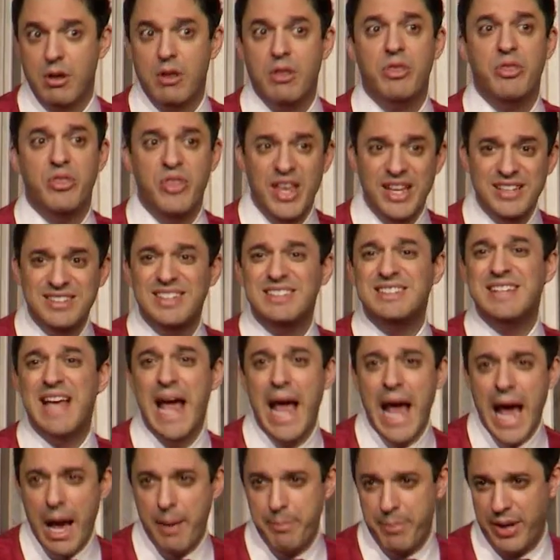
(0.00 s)
This is
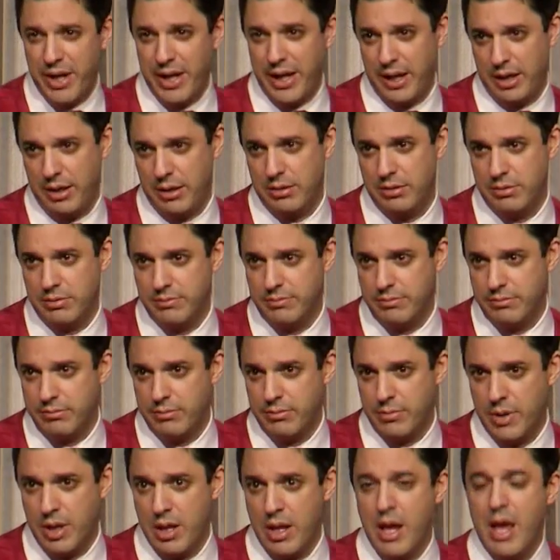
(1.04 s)
happening.
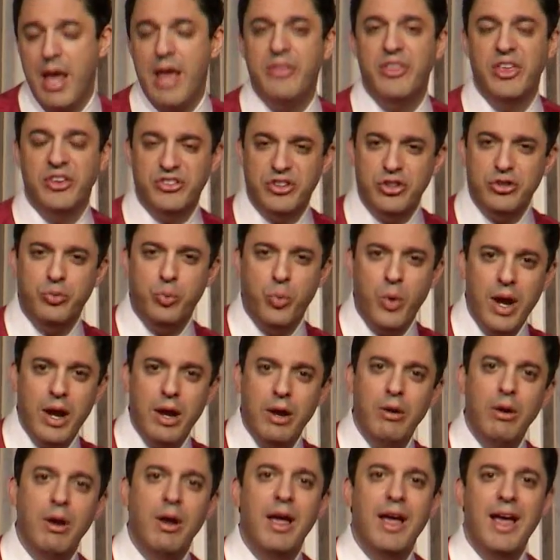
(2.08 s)
This is
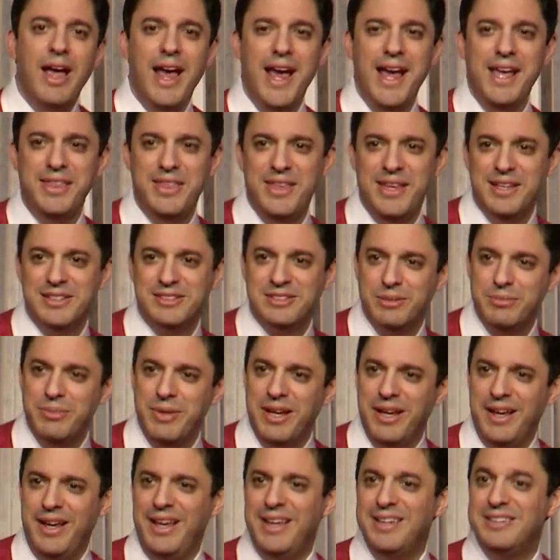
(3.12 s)
where atheism
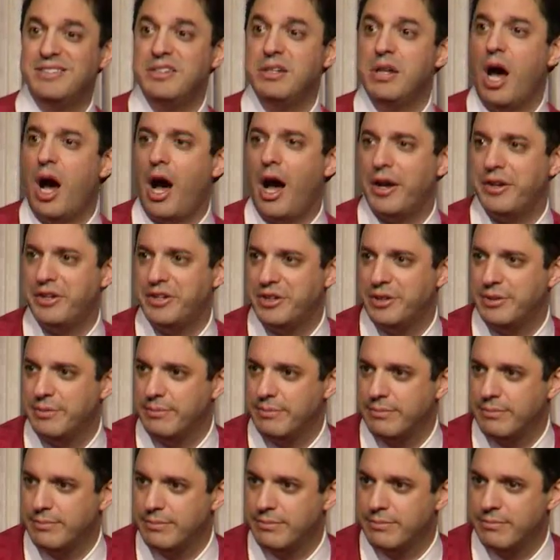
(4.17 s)
is not.
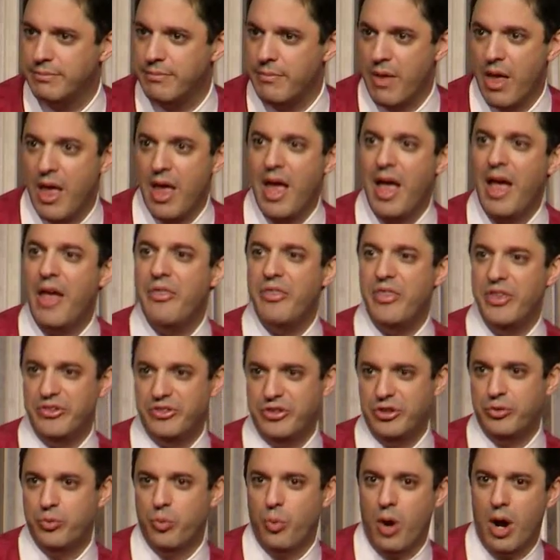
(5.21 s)
And this
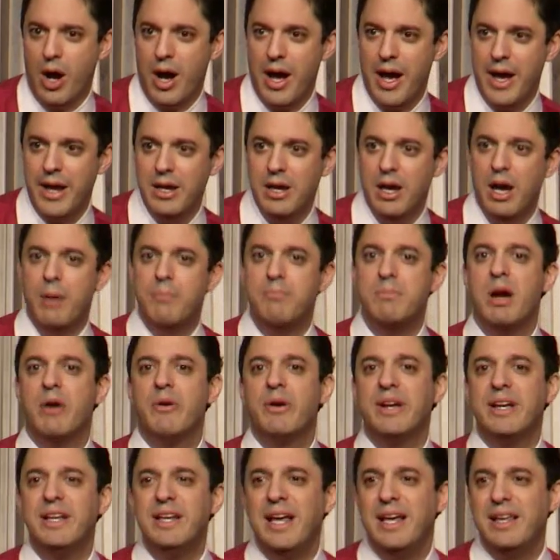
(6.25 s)
is why
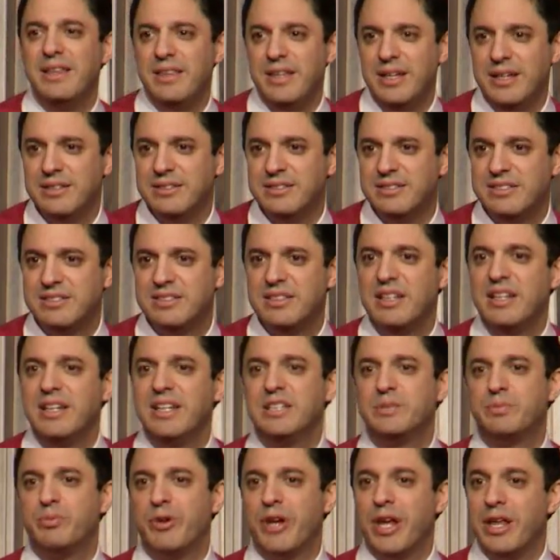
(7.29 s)
American Atheists
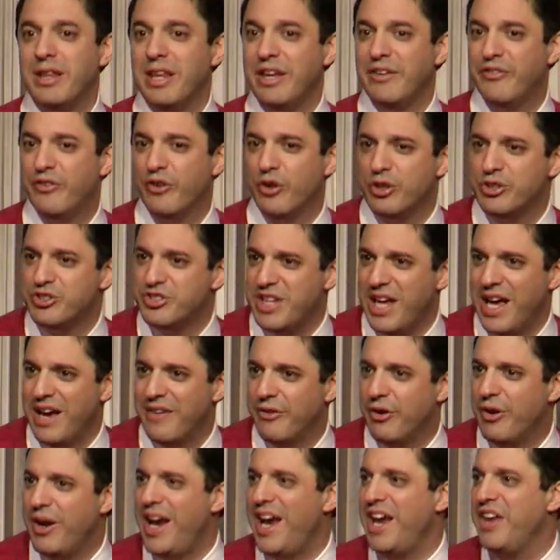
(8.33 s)
is bringing the first
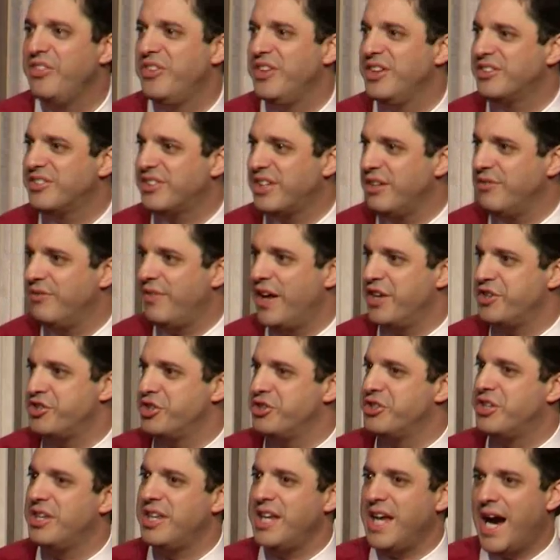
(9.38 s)
ever atheist
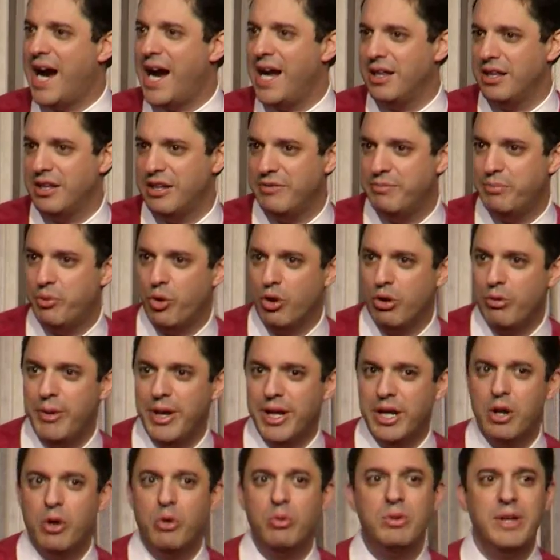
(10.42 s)
convention to the island of Puerto
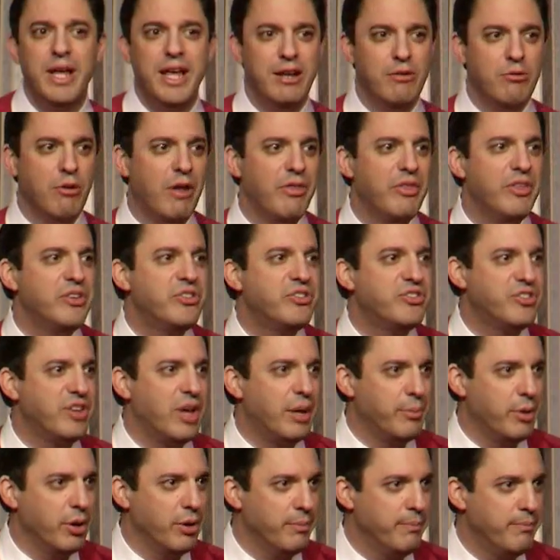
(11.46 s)
Rico later on this
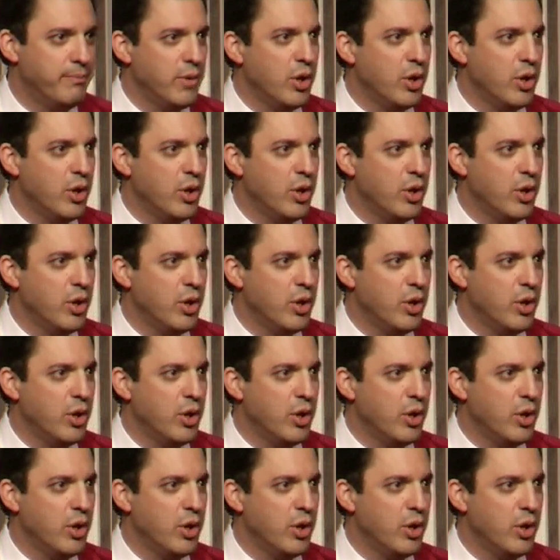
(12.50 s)
summer.